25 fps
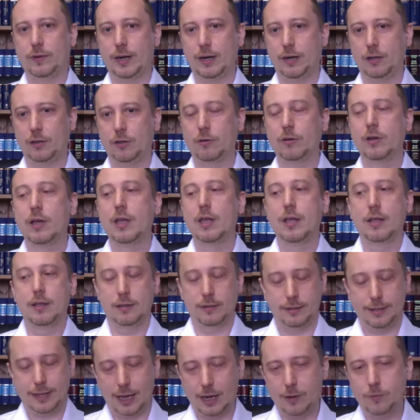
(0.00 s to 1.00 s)
furlough,
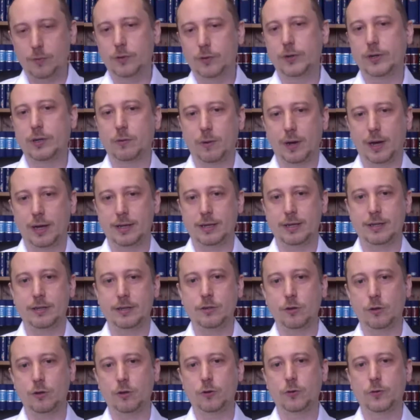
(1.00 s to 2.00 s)
they will require a
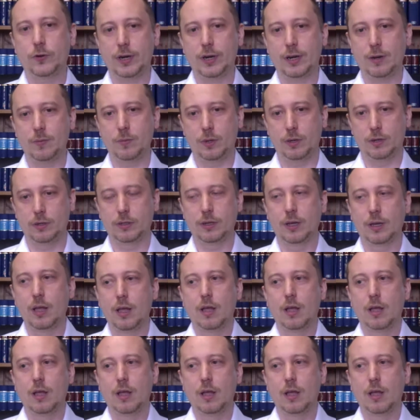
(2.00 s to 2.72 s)
new agreement.